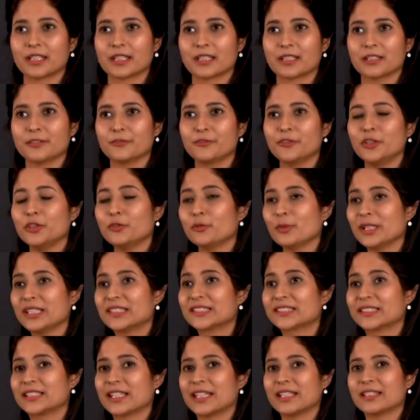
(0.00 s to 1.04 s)
A few
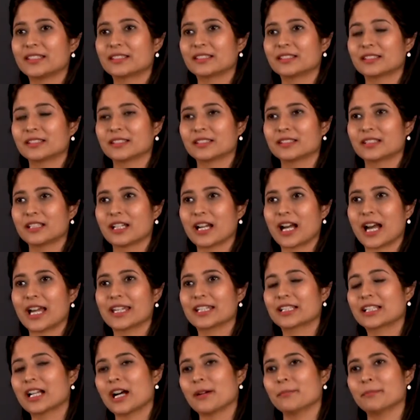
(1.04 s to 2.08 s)
weeks later, I
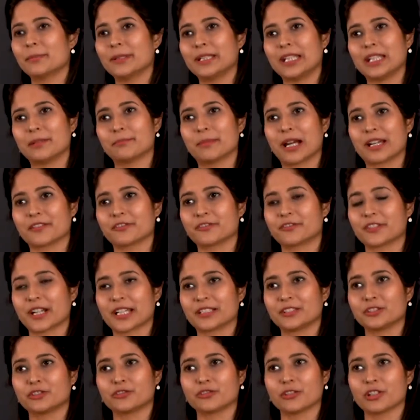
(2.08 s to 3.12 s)
accompanied my
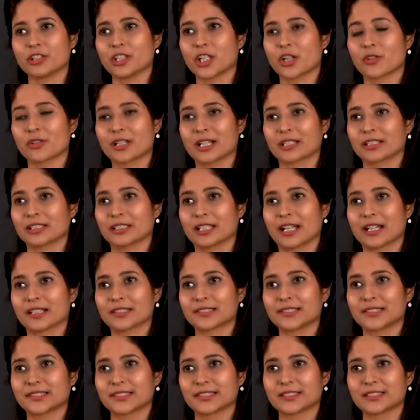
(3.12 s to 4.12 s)
friend to a yoga class.